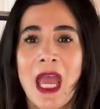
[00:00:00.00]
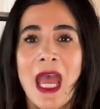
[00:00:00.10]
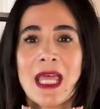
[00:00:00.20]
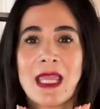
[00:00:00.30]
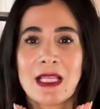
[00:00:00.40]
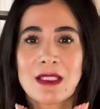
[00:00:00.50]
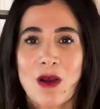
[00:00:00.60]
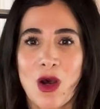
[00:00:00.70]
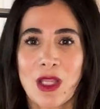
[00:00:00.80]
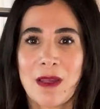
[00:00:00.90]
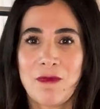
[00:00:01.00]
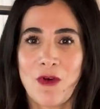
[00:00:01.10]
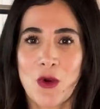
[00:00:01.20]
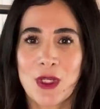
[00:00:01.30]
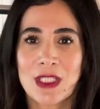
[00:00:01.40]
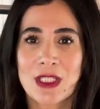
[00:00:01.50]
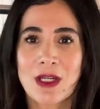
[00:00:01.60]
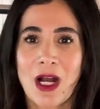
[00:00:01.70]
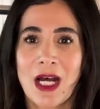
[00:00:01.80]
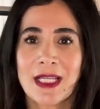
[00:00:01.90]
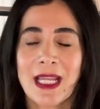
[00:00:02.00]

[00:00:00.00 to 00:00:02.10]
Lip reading: and that's all I'm focused on.